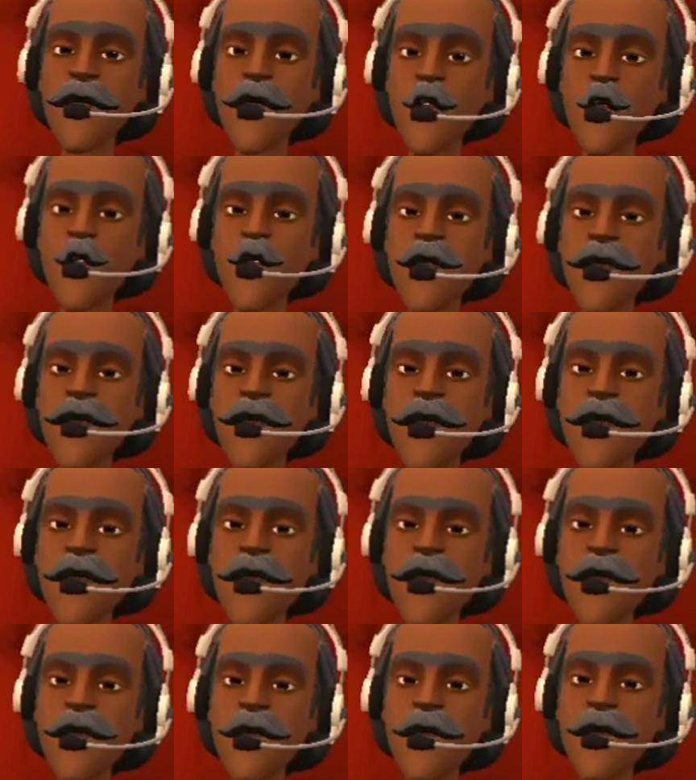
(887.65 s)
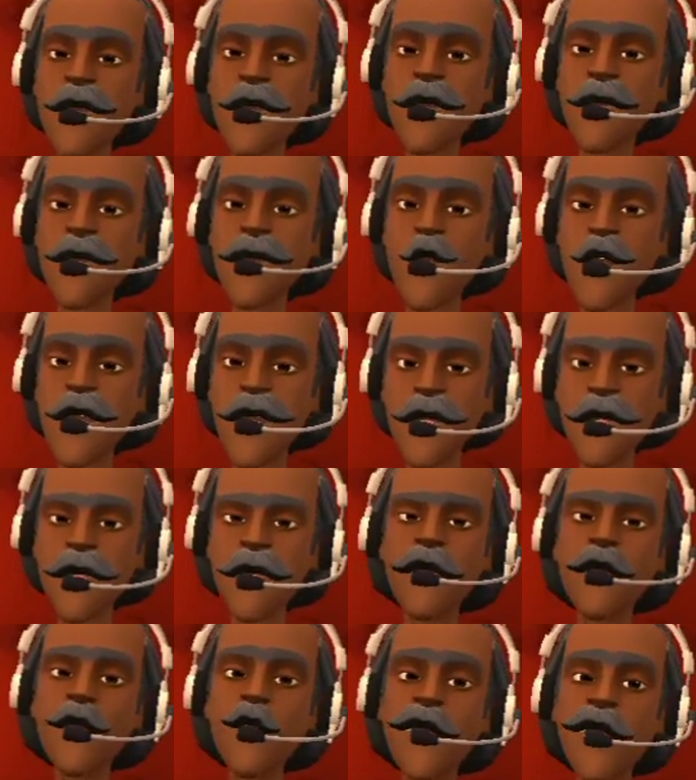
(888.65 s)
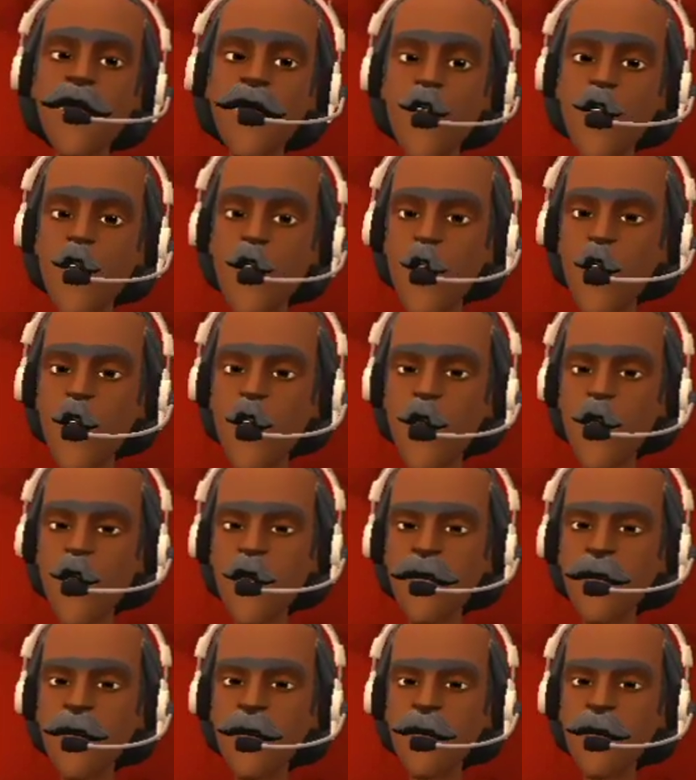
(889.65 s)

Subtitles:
to recognize what's going on.